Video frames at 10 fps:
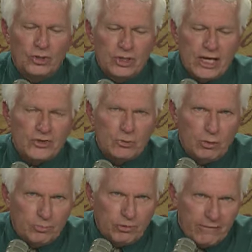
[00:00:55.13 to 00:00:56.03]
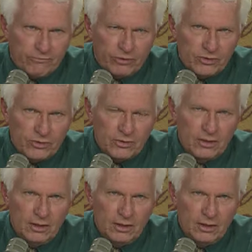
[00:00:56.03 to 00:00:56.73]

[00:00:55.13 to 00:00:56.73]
sexual preference